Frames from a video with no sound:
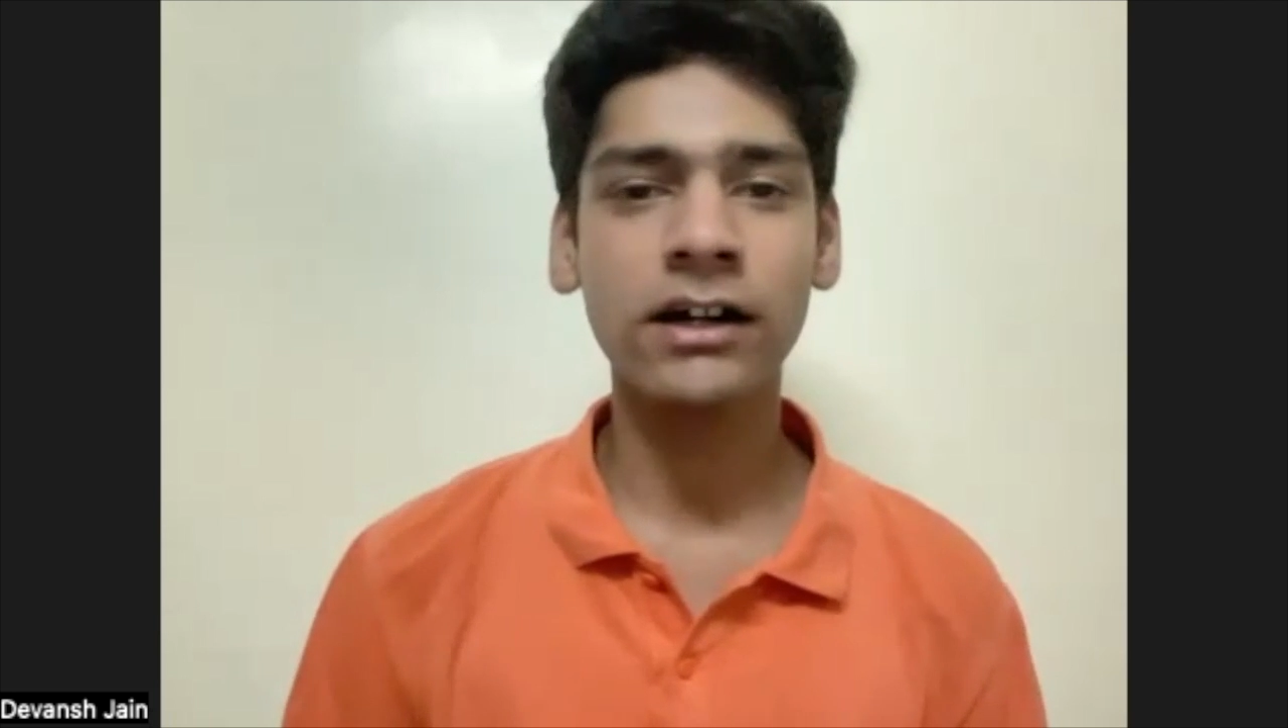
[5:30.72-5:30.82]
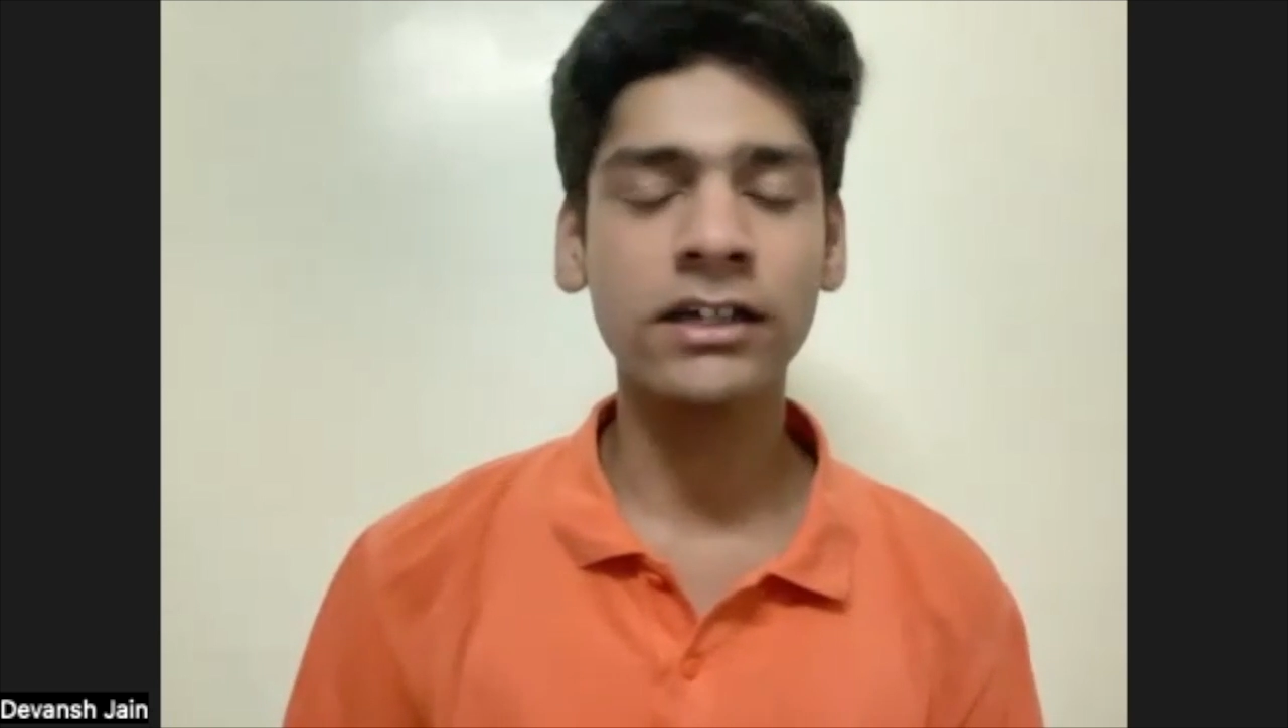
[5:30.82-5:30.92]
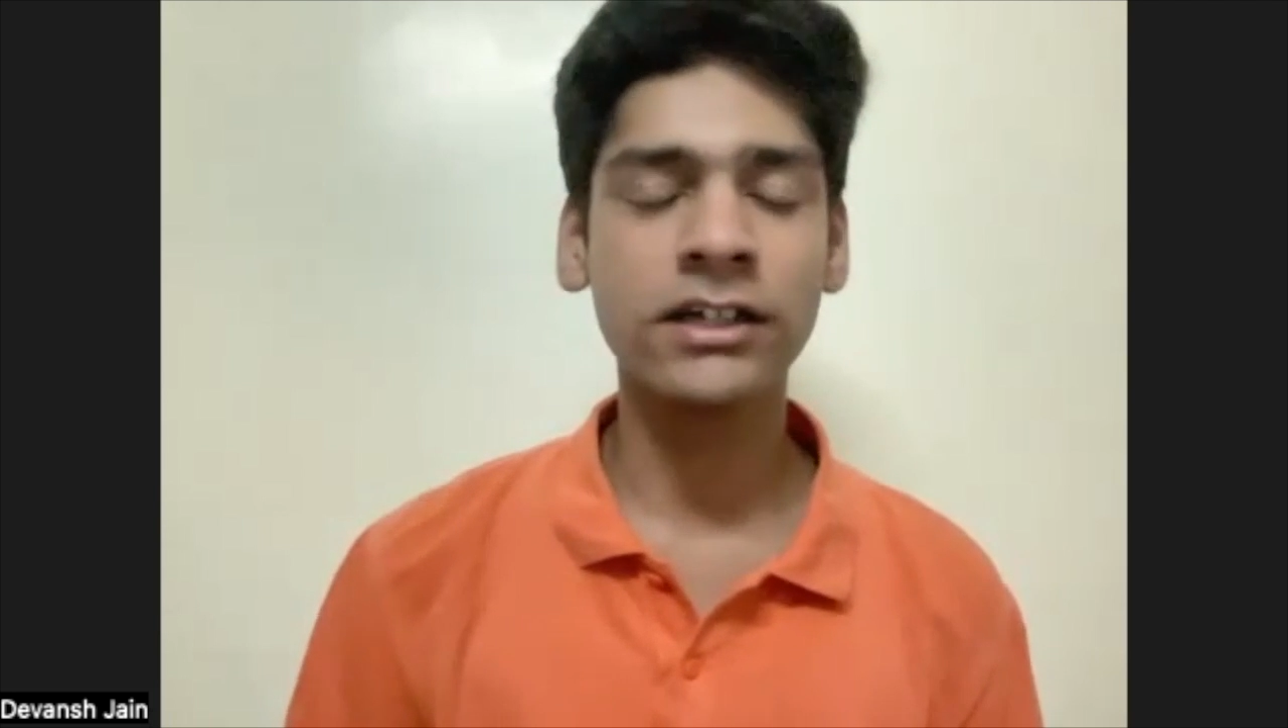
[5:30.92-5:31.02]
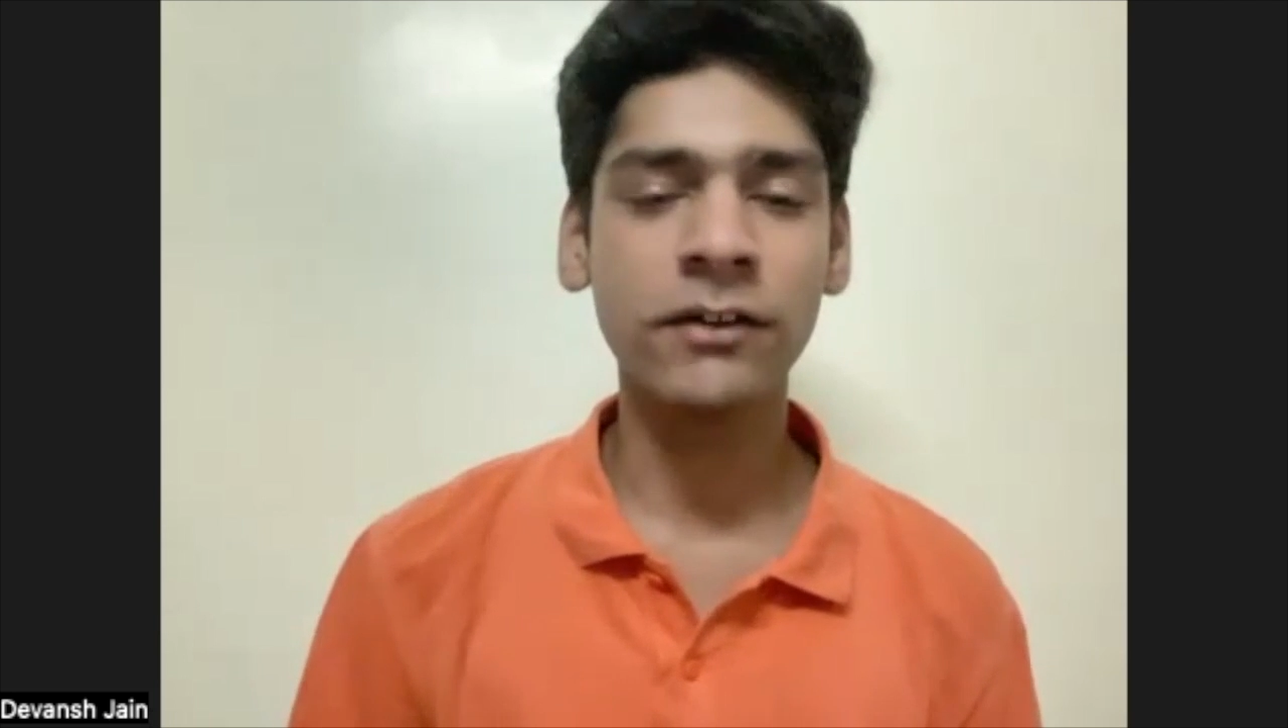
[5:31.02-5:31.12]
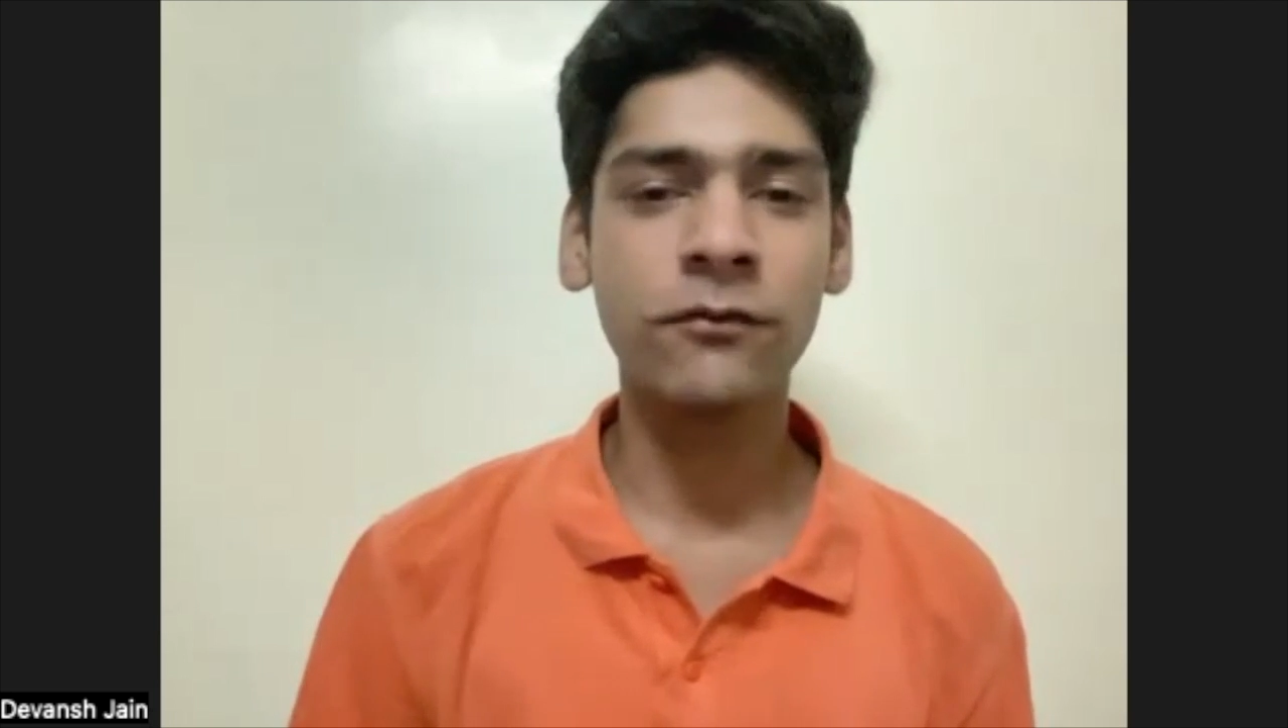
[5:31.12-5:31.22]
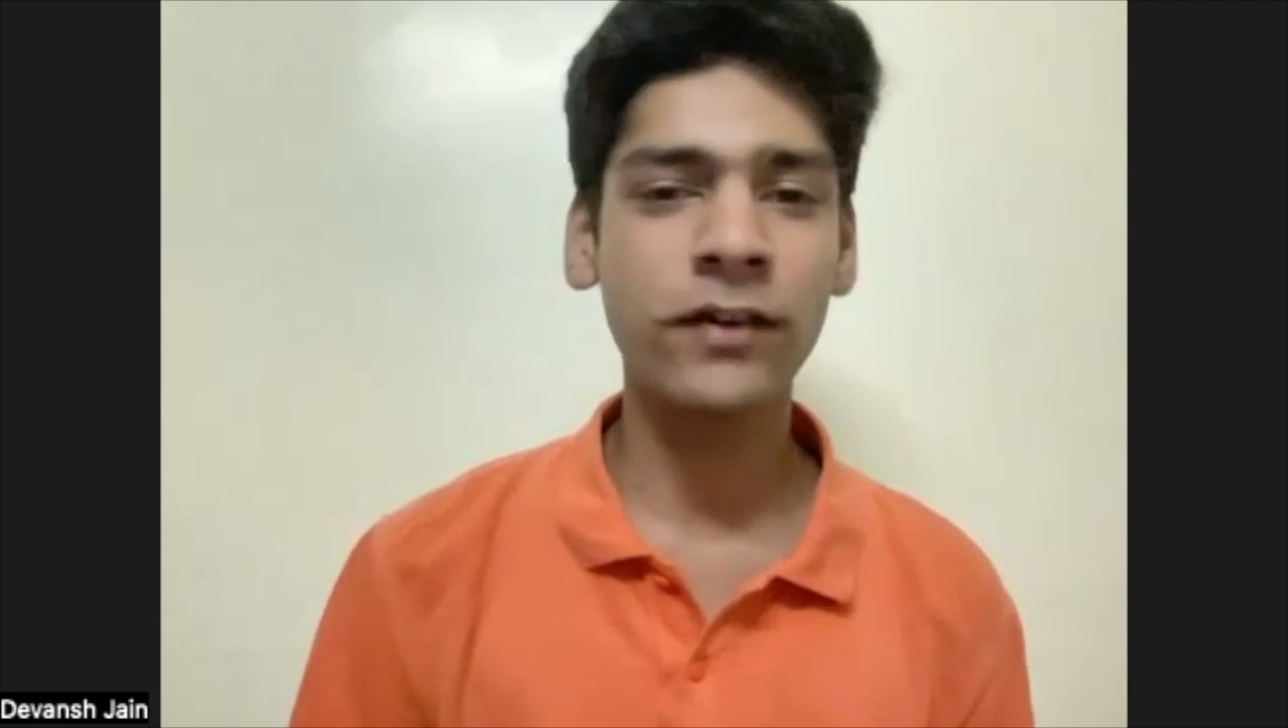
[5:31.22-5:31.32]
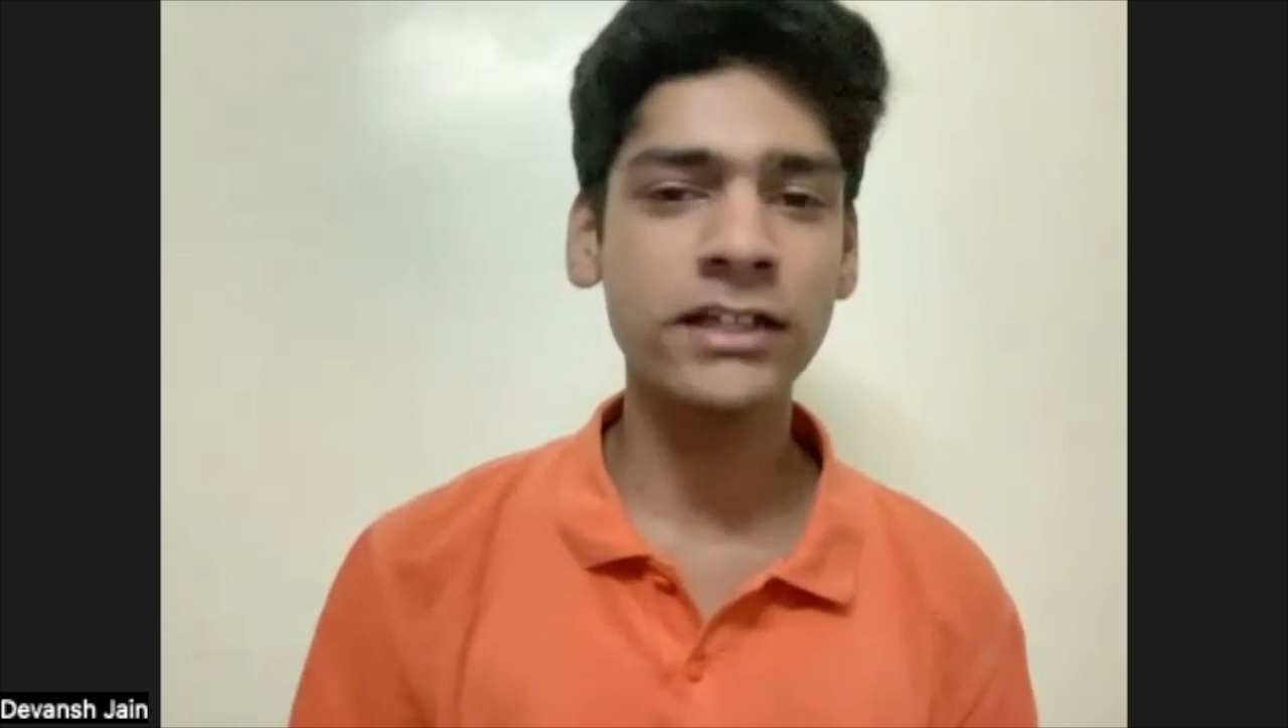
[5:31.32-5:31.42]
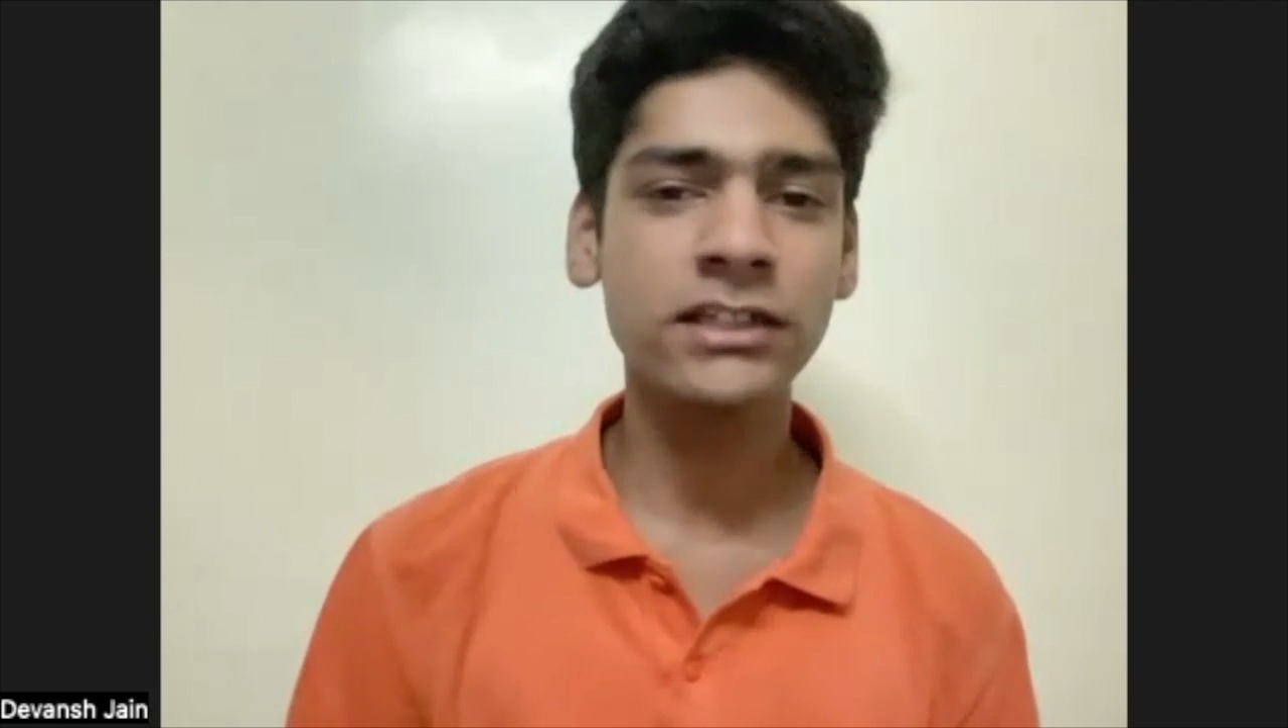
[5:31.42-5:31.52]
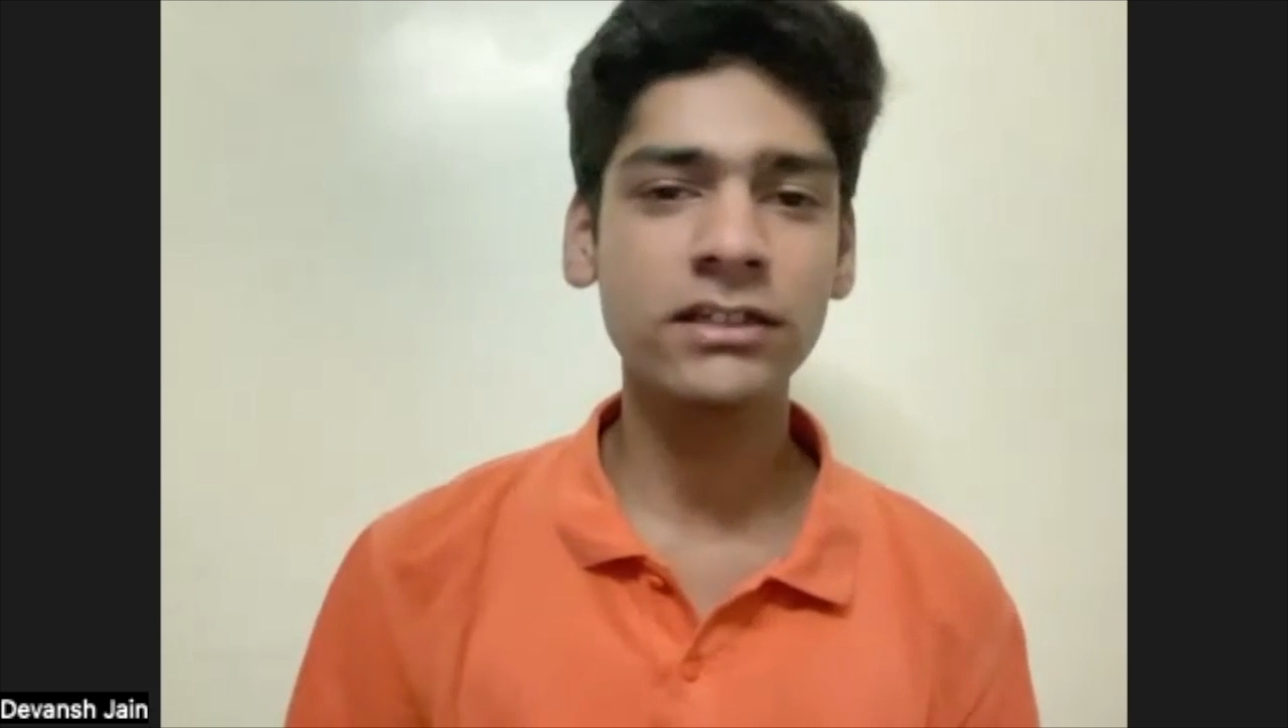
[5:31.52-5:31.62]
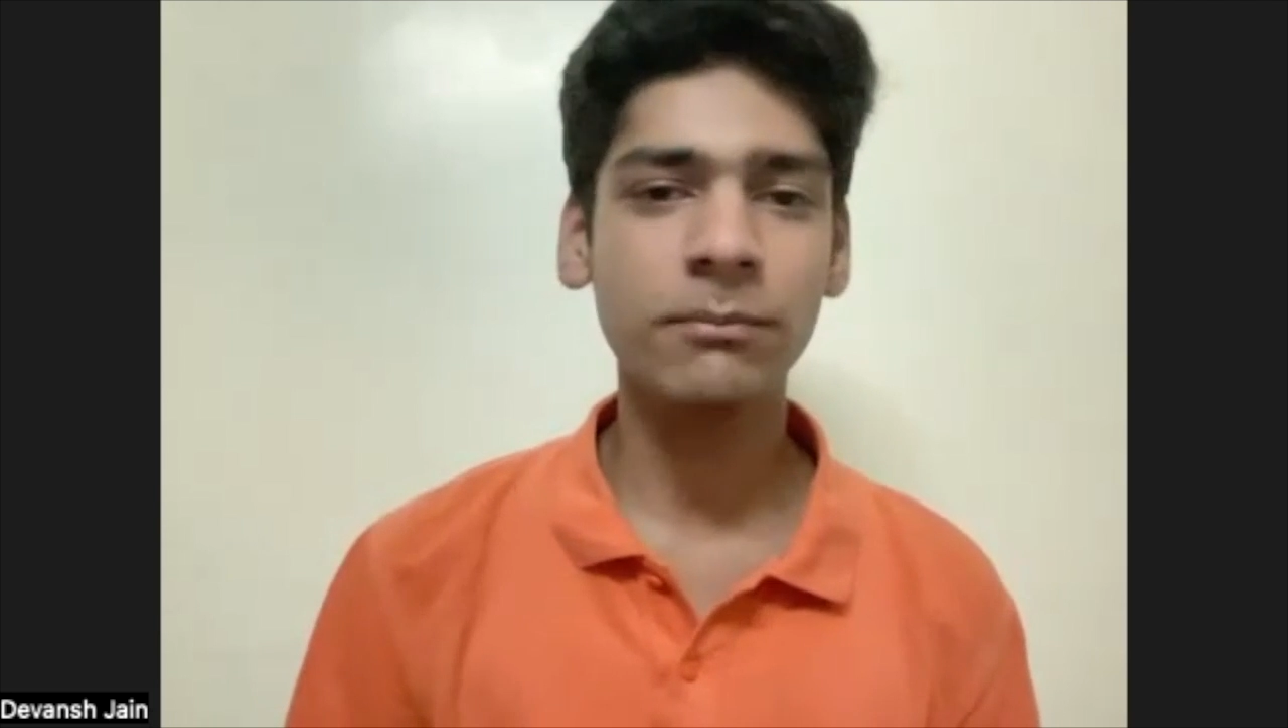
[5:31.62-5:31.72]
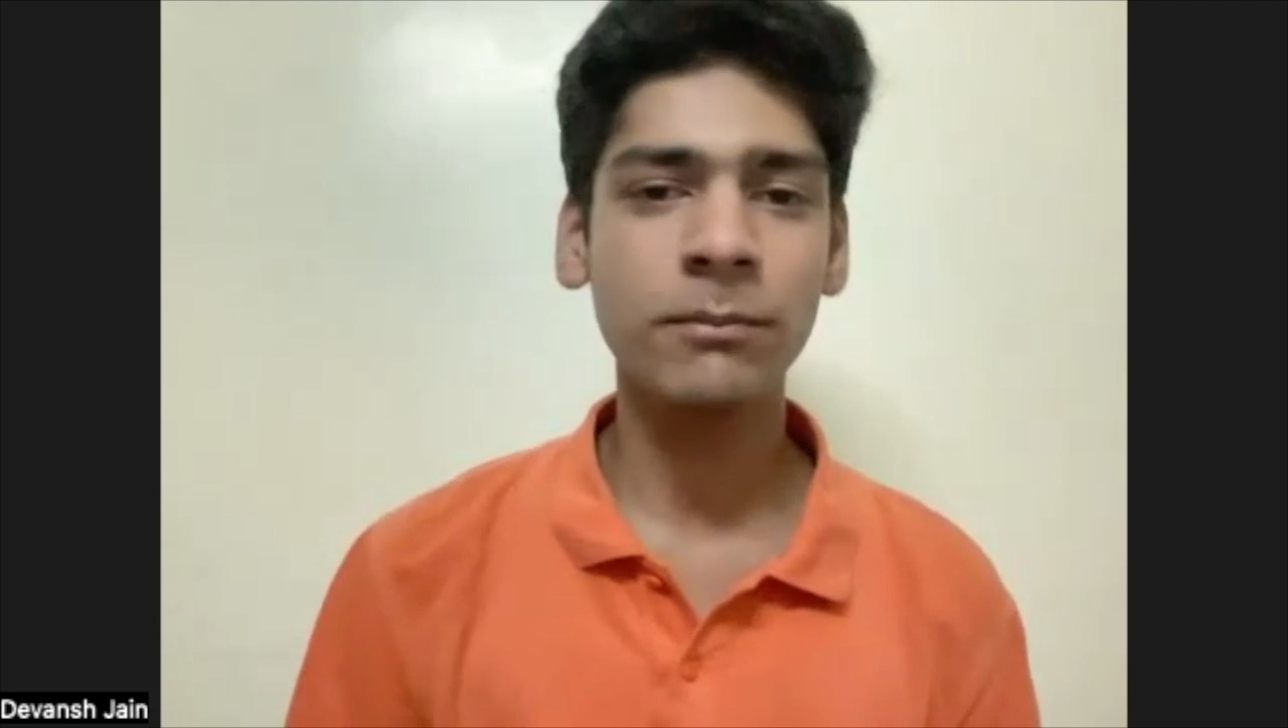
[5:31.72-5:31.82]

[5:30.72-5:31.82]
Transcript: difference